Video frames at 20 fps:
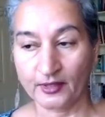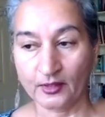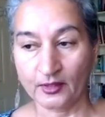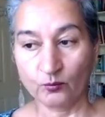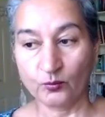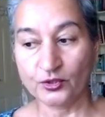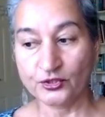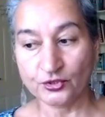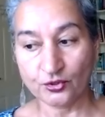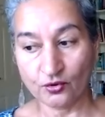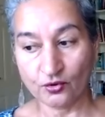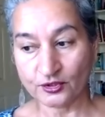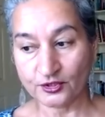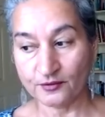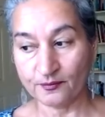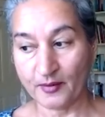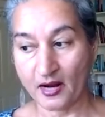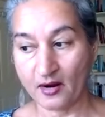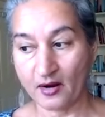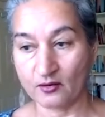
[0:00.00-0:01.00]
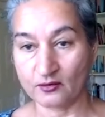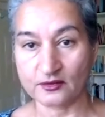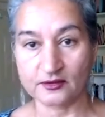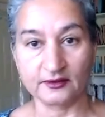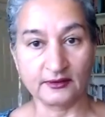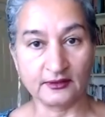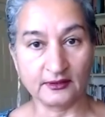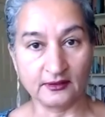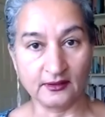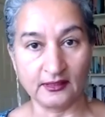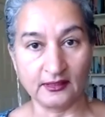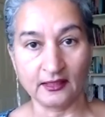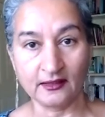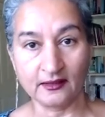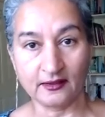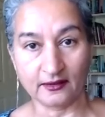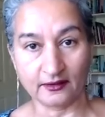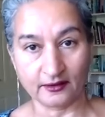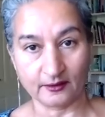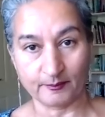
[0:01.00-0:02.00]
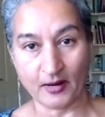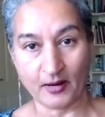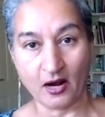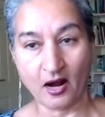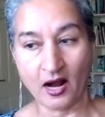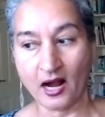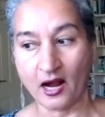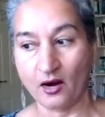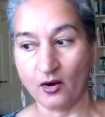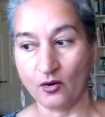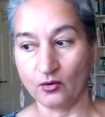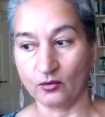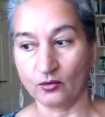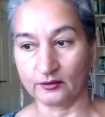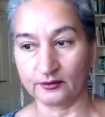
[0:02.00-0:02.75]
we talked about the langar, about how